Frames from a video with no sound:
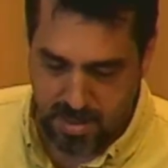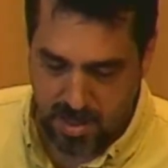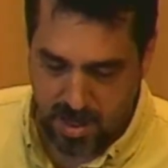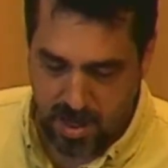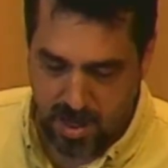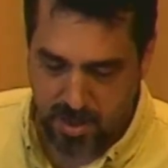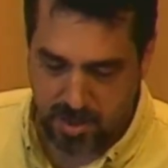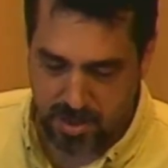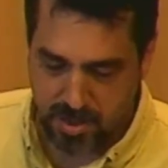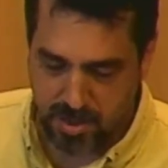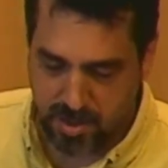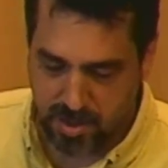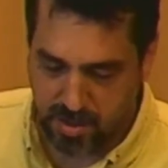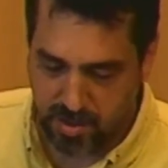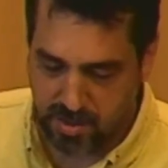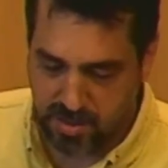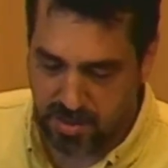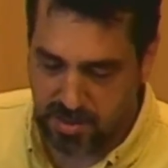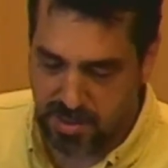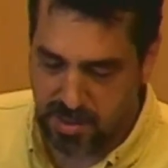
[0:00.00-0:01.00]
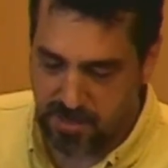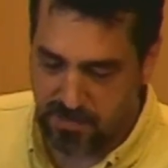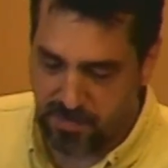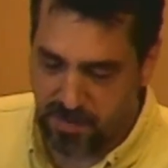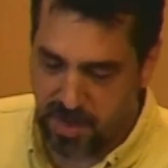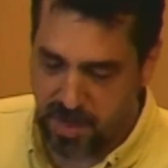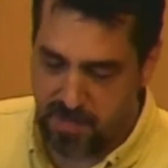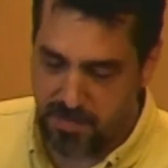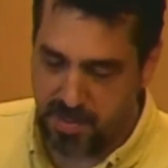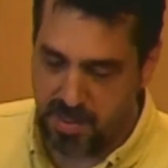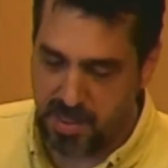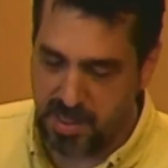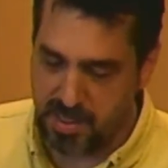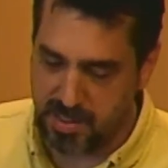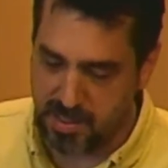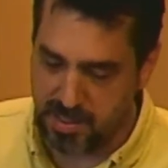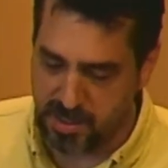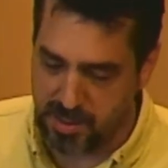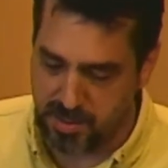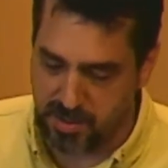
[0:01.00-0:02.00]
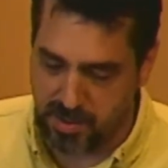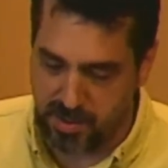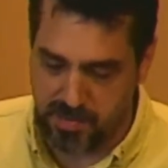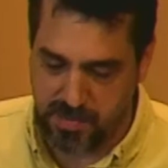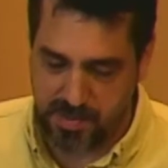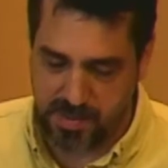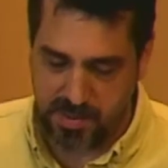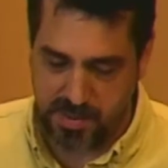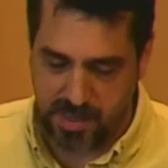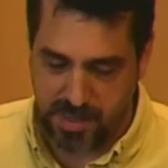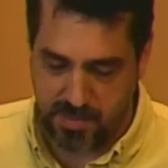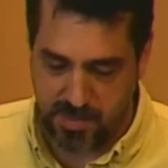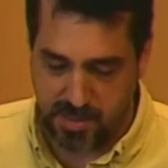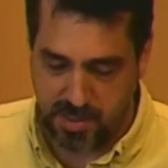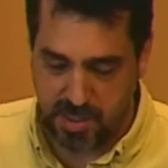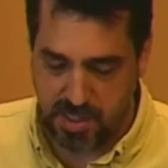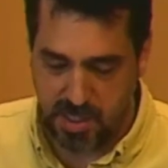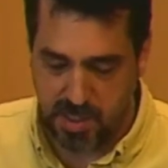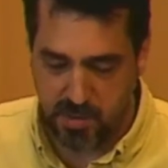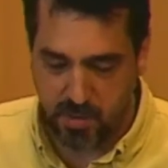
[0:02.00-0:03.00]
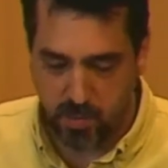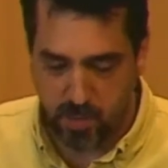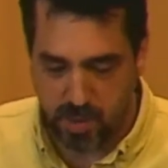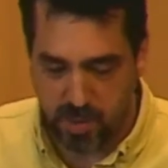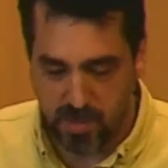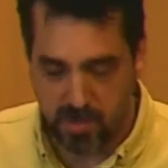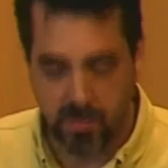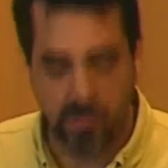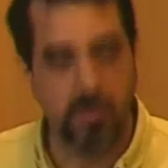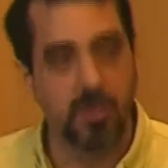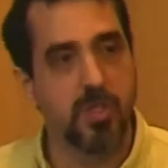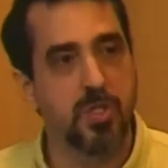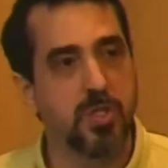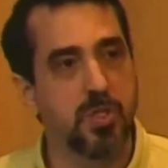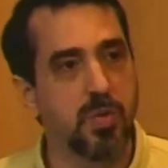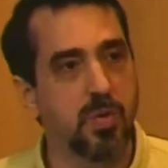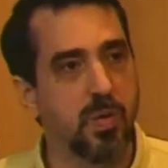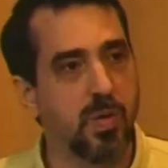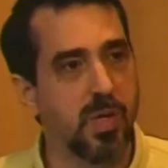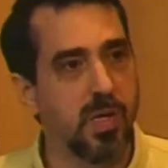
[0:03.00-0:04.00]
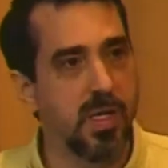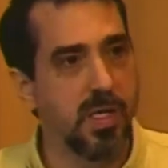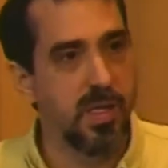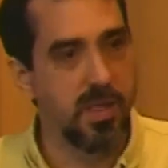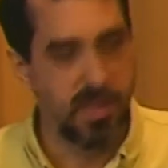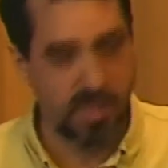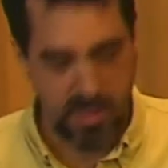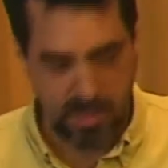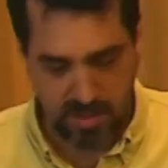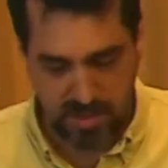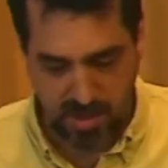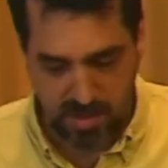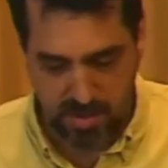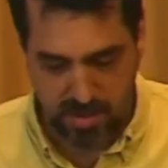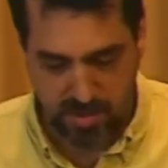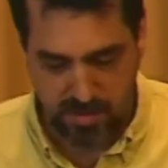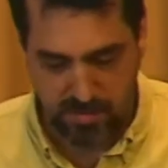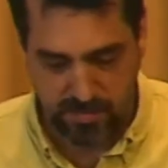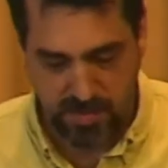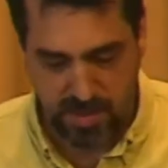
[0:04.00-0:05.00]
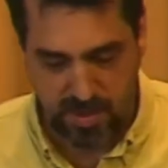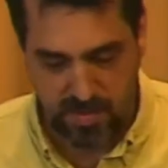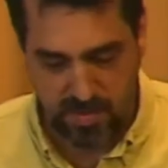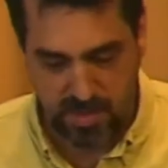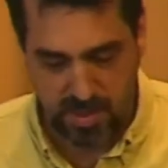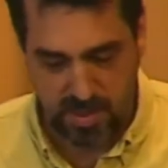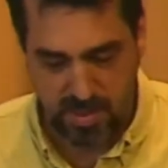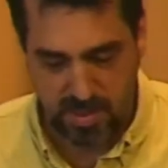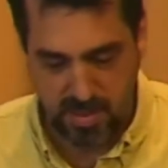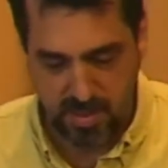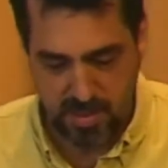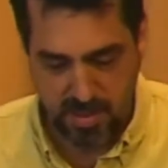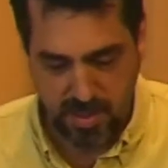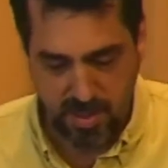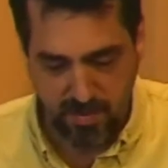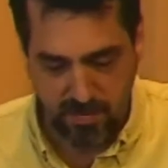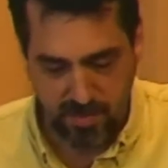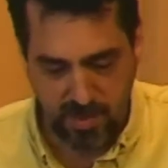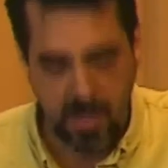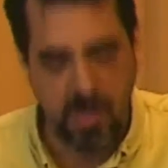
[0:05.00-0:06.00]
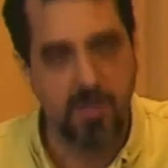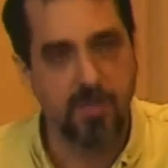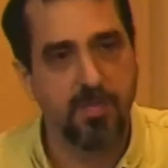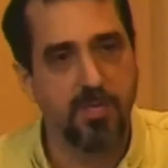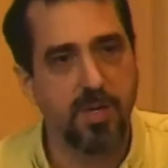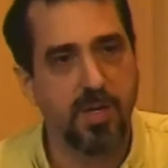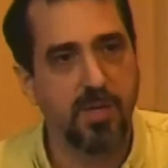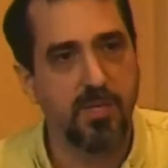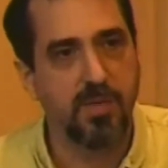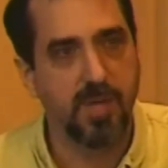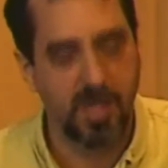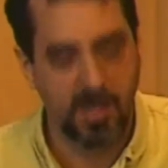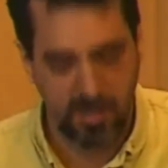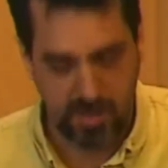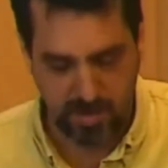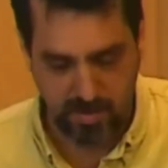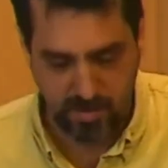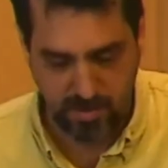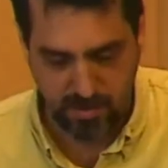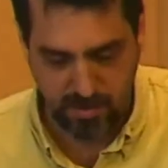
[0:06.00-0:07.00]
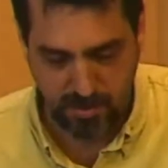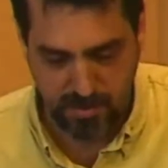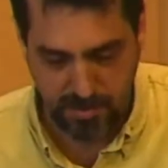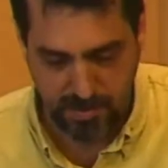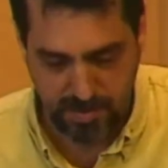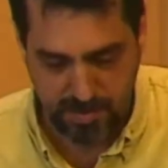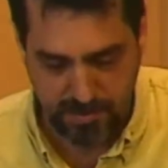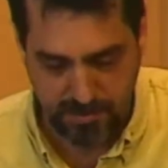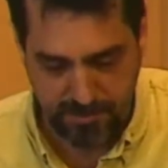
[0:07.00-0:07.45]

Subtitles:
An assault on the environment as extreme as climate change will destroy the essential foundations of life of national groups.